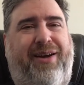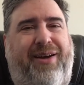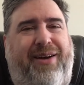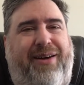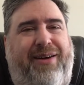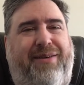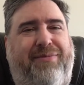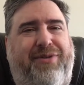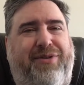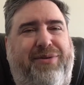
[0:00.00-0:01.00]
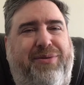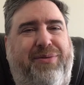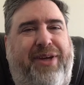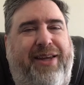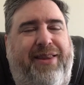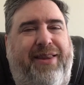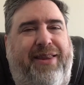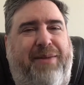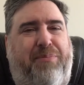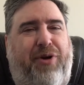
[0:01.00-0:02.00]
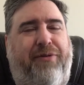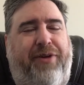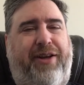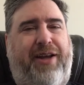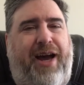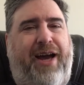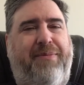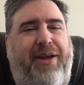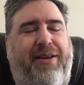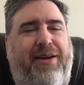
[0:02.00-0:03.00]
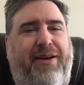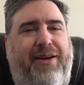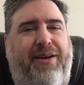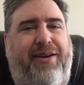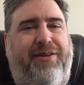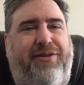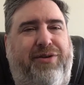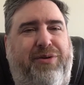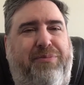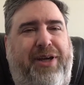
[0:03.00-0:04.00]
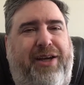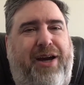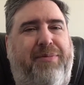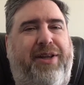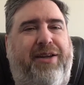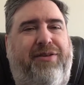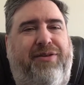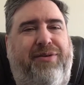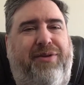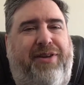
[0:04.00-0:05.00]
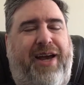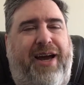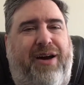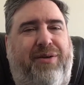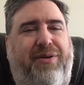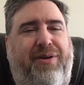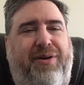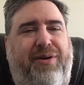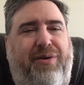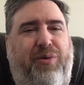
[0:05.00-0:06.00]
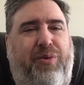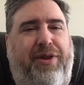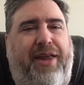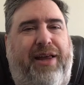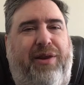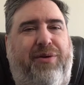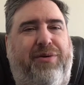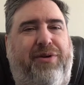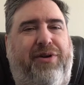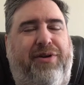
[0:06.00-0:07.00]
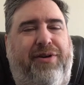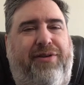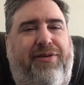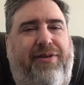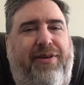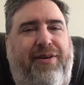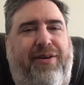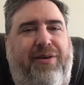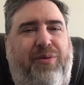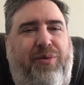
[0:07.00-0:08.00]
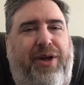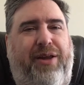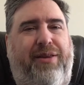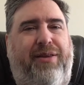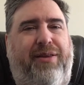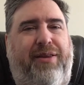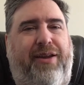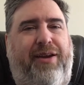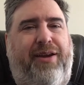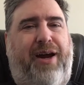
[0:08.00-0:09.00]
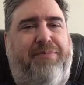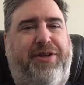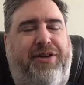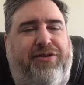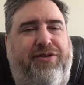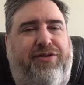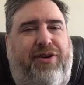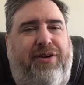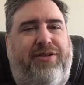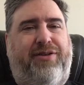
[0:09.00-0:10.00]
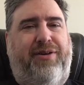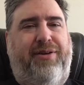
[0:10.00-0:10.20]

To get the perfect timing to be coming into the town with that load of goods when the competition starts.